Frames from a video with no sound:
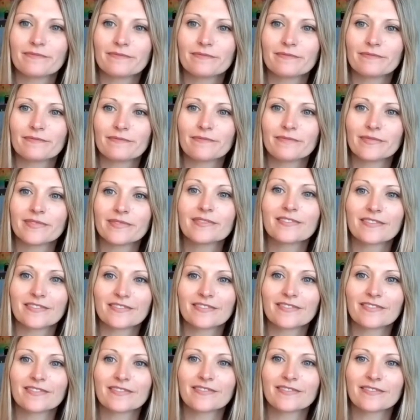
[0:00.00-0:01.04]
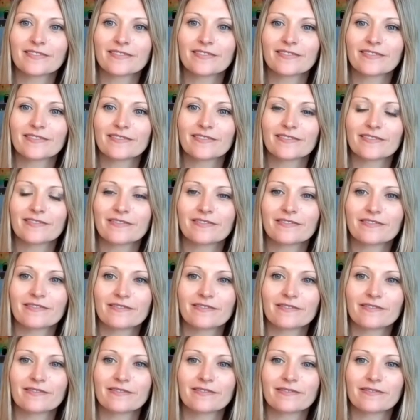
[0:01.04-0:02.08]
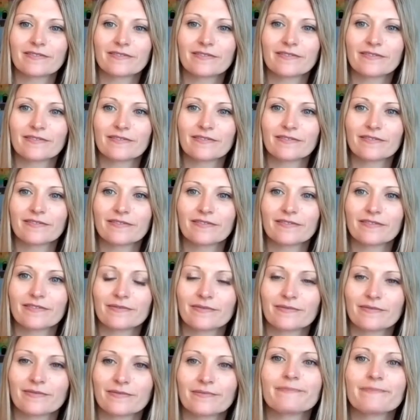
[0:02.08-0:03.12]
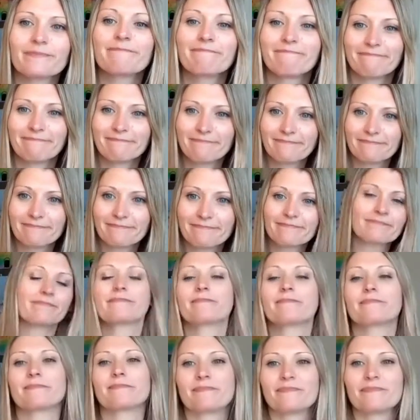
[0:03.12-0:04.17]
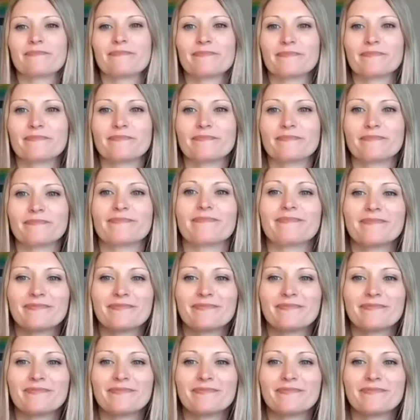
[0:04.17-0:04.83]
[no speech]